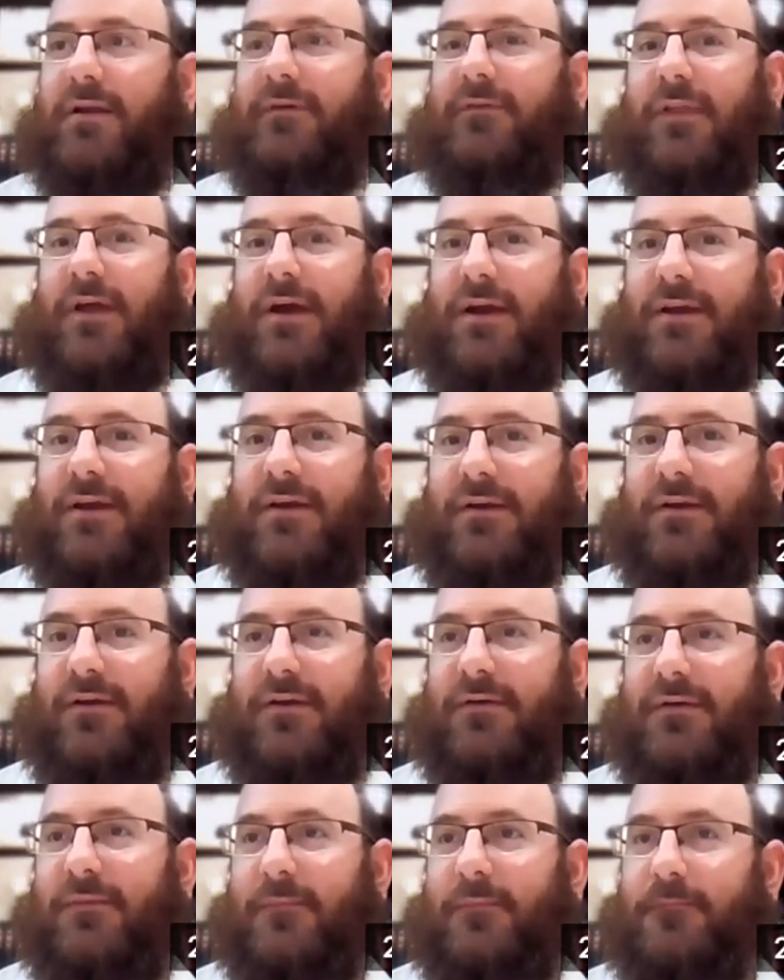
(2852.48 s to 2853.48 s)
kind of
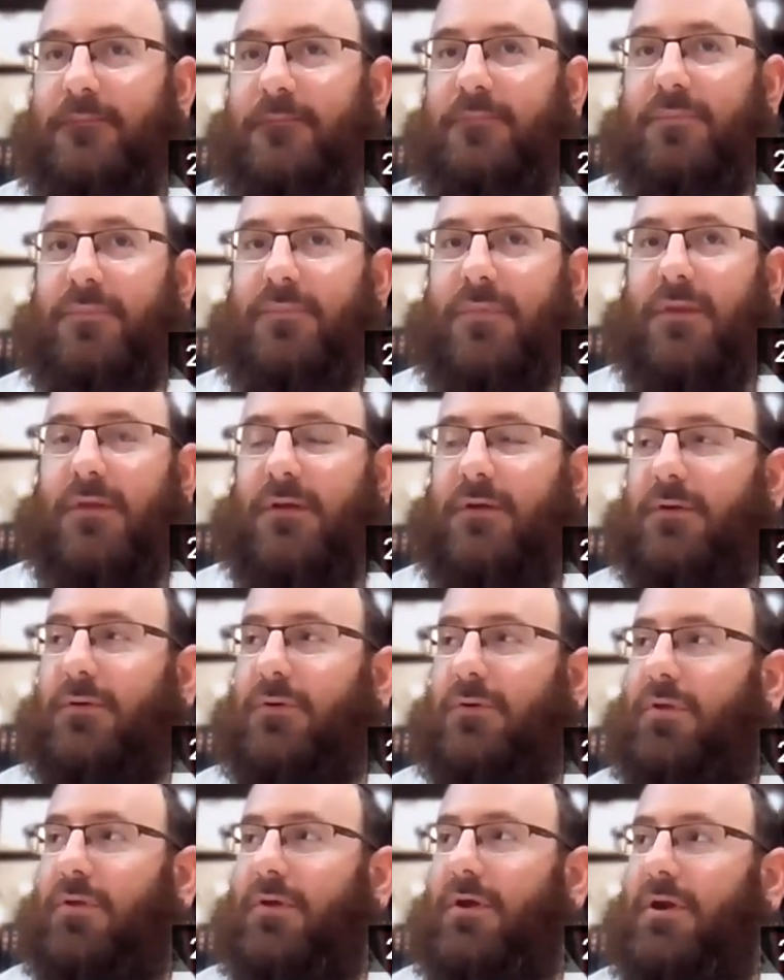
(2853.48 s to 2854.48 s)
like
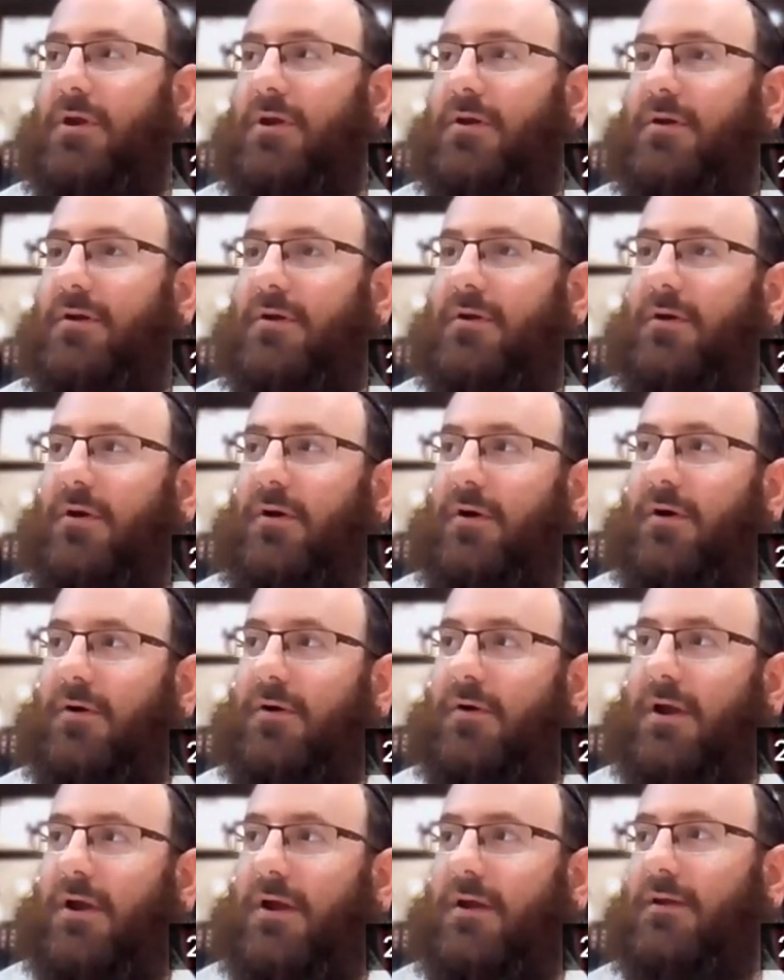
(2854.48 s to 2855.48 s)
you think,
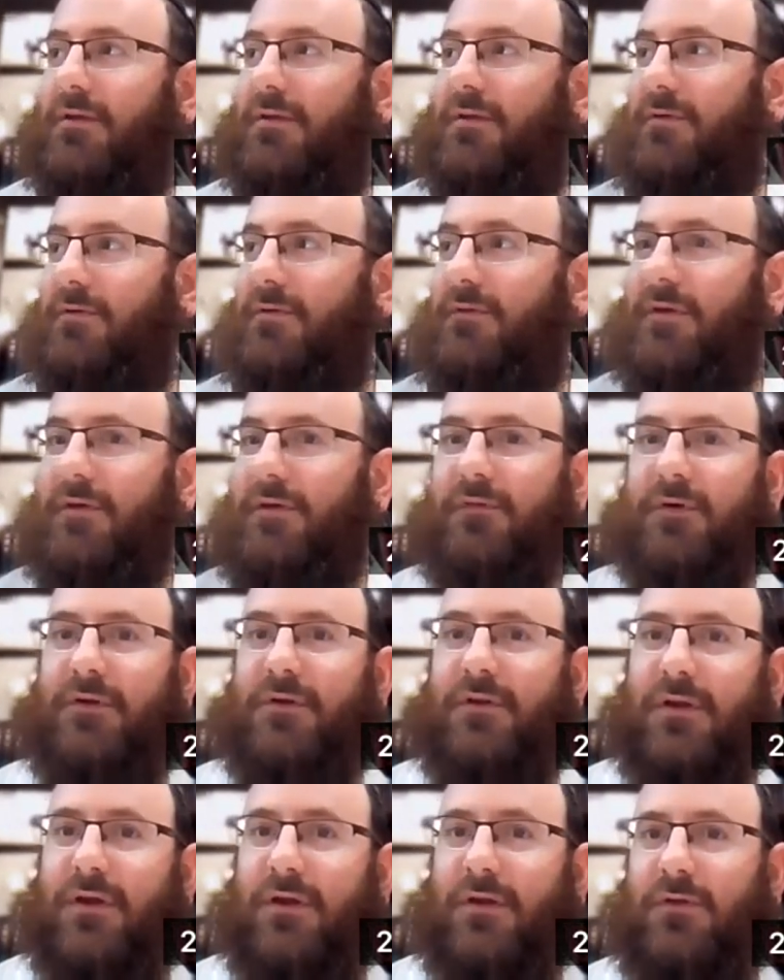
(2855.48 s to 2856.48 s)
okay, there's
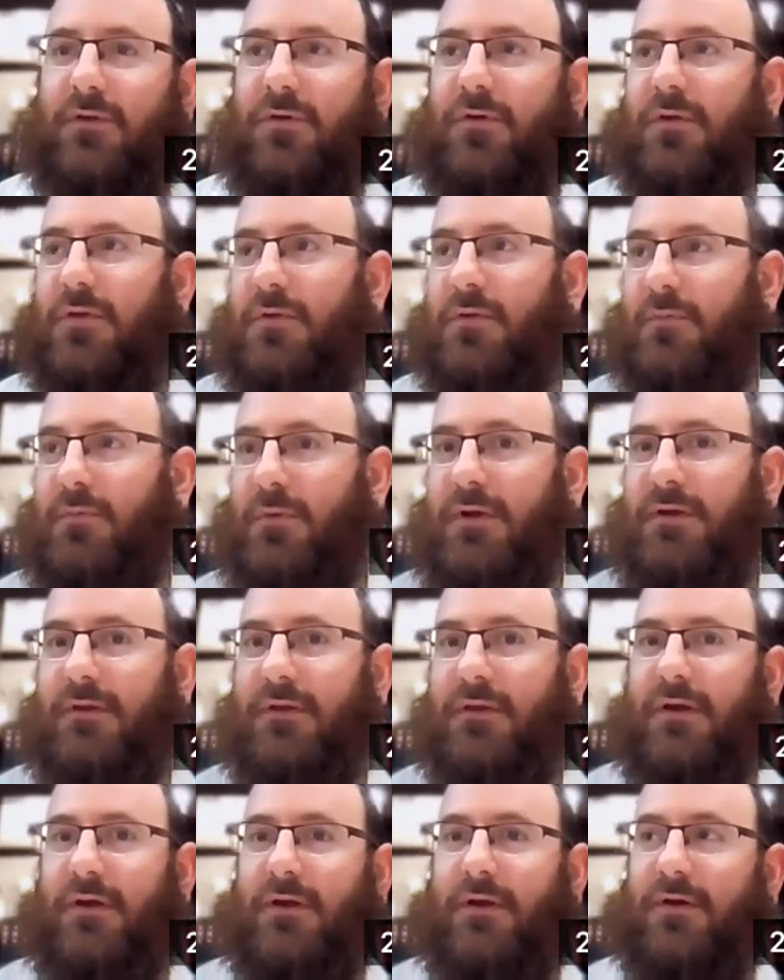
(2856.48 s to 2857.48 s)
different during the
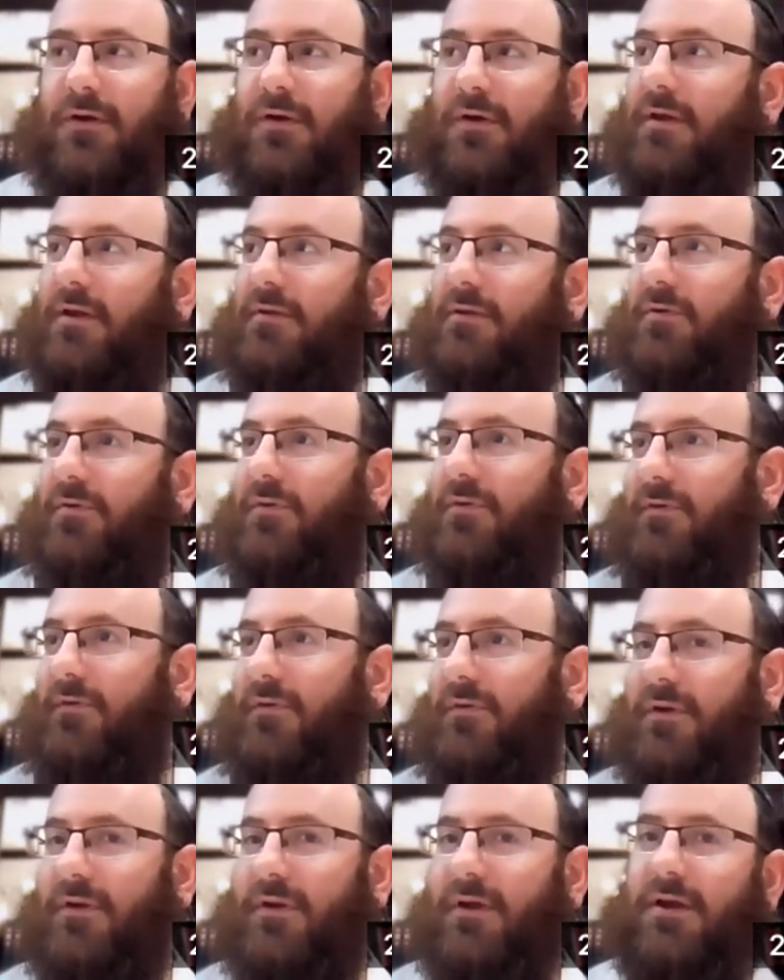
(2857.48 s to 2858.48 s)
weekday. Okay, there's
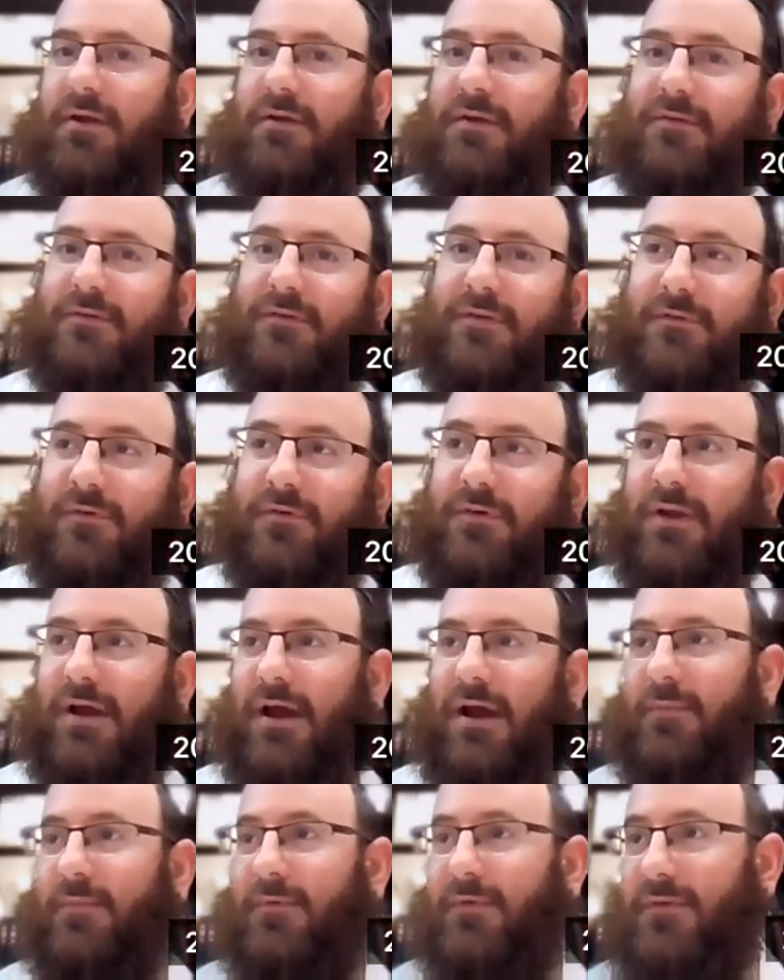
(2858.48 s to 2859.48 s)
different days,
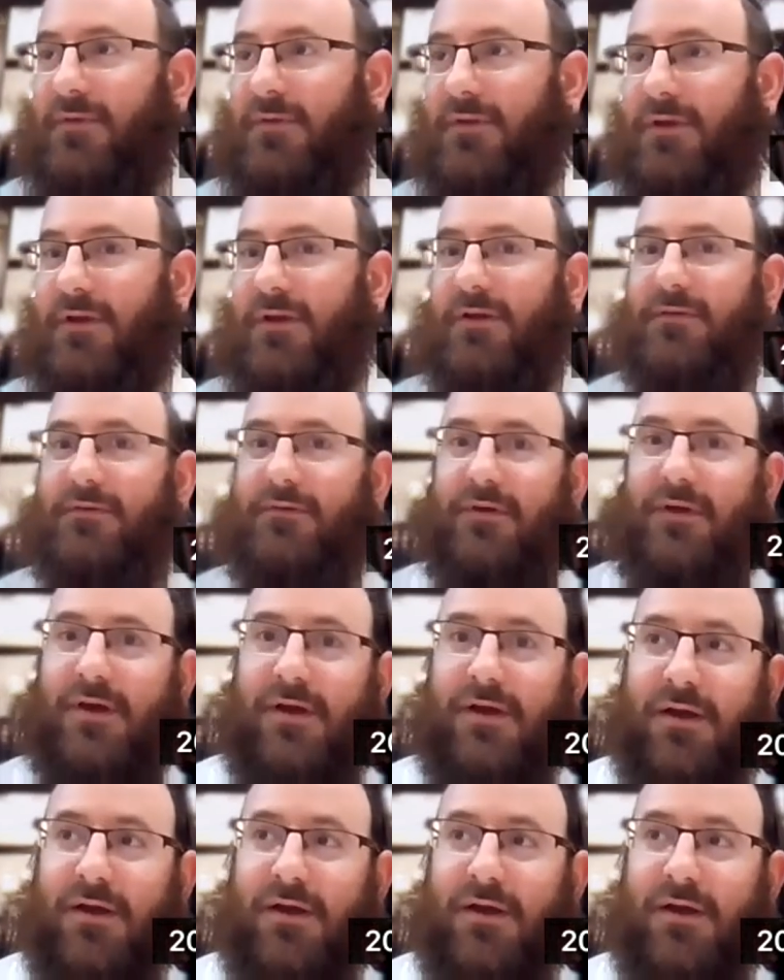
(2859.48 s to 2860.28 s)
different times of the day.